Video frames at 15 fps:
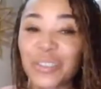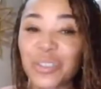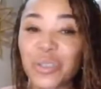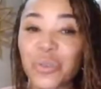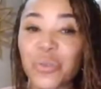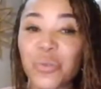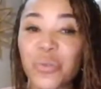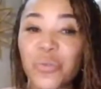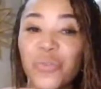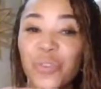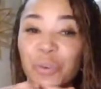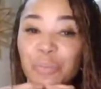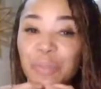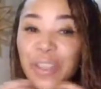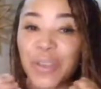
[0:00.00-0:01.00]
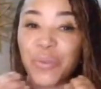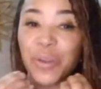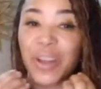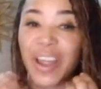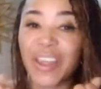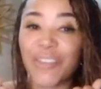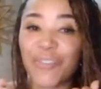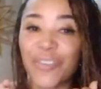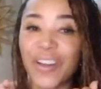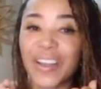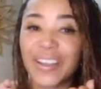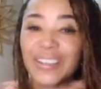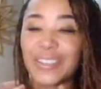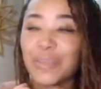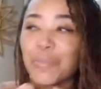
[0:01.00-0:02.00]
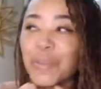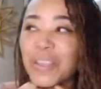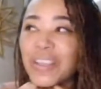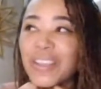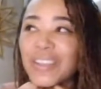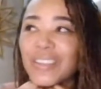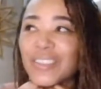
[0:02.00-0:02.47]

to, for me, what I find to be